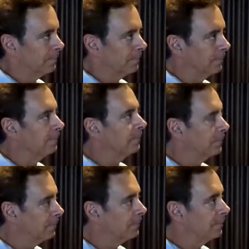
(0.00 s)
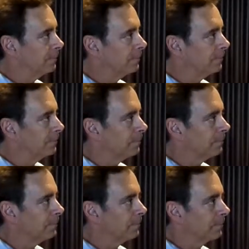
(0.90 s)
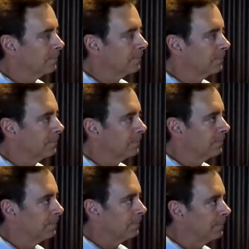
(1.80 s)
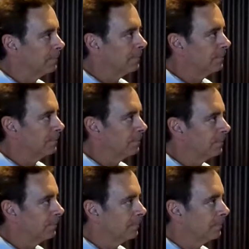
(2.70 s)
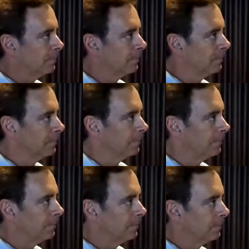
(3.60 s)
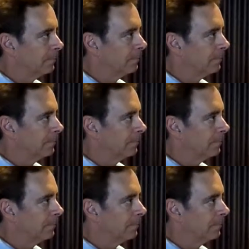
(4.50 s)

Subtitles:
[no speech]